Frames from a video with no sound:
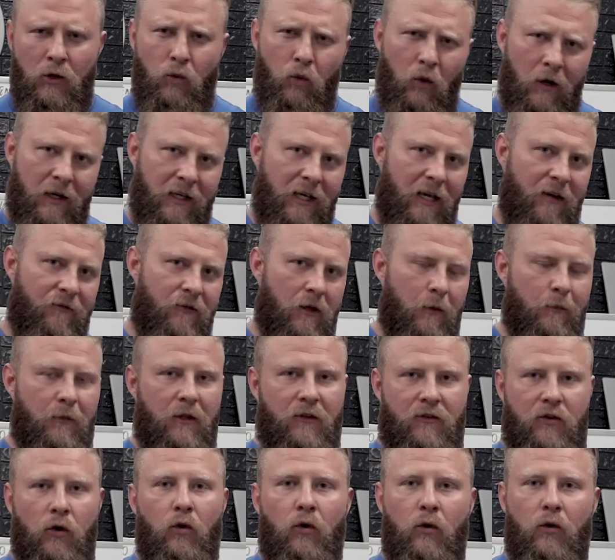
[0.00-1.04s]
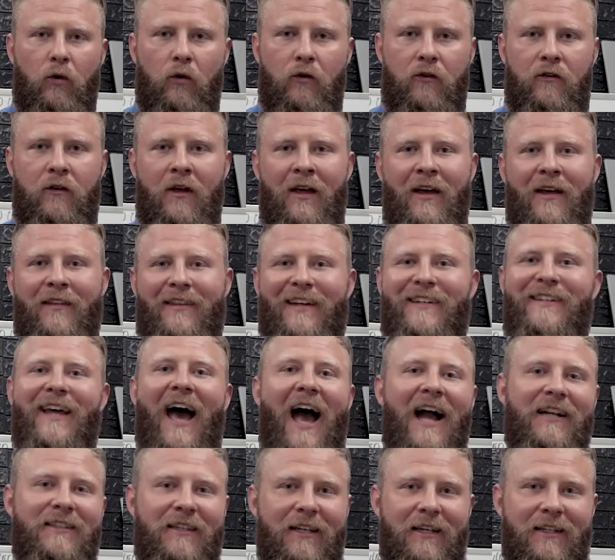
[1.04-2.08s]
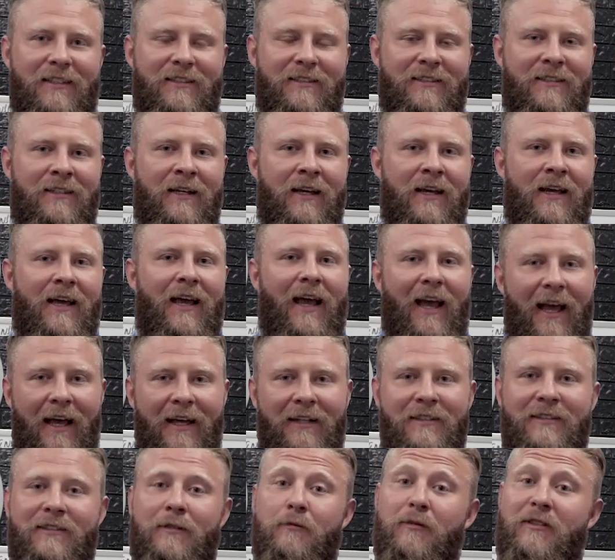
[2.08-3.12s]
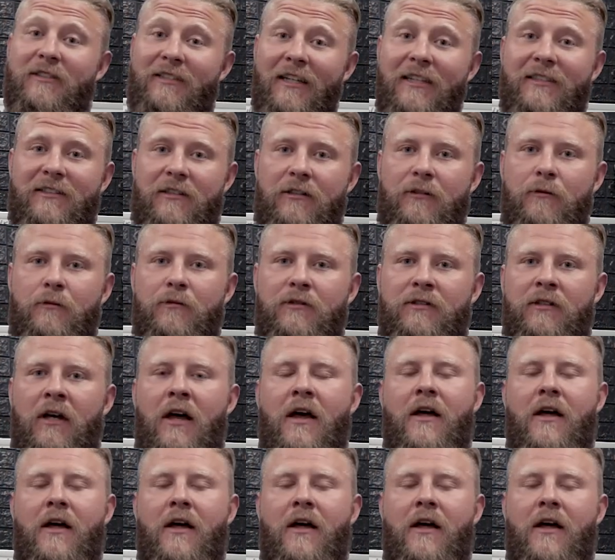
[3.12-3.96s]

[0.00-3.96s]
You wanna give them the tools, the tactics, and some systems